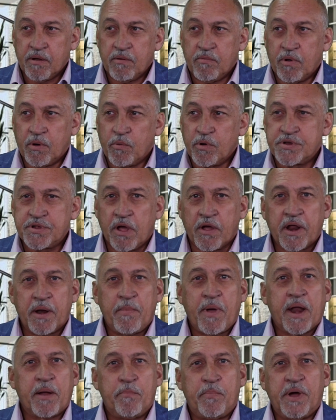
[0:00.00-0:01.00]
When we're talking
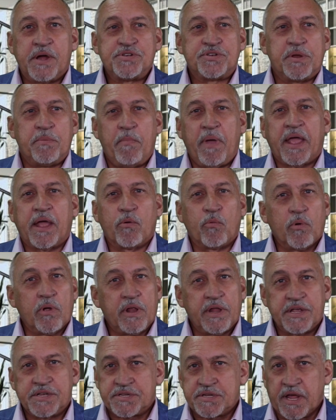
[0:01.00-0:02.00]
about a budget, make it
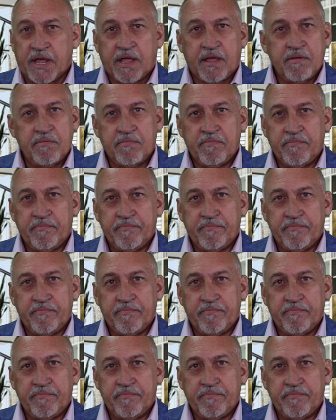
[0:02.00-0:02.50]
realistic.